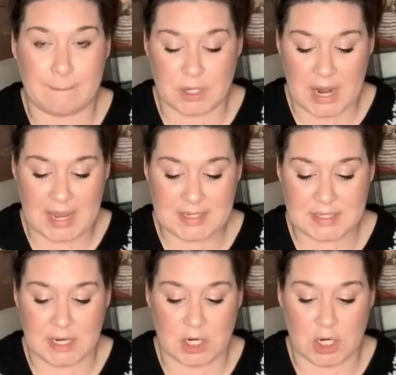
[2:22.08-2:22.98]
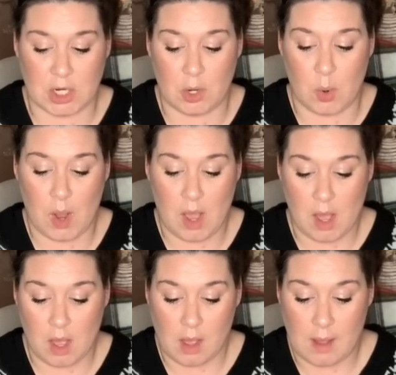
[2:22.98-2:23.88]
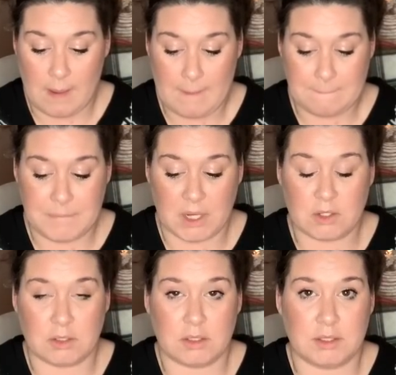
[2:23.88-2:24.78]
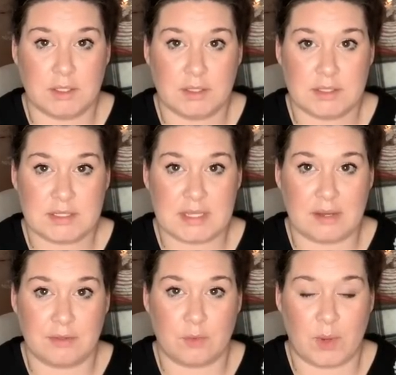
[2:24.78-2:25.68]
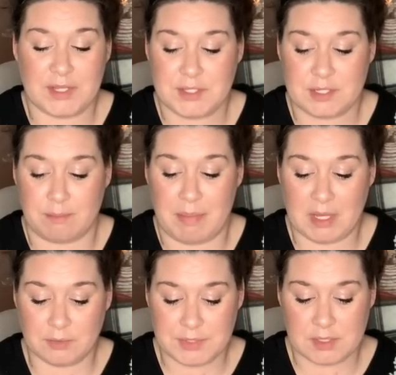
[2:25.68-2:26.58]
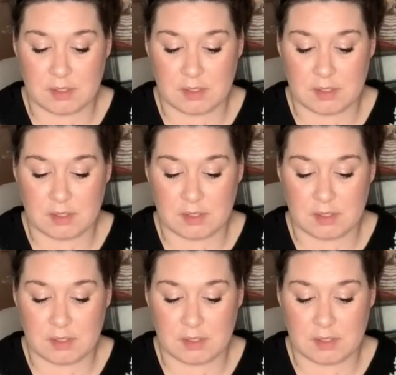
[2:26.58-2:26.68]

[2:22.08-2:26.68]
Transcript: brass arrow buckle Southwest belt.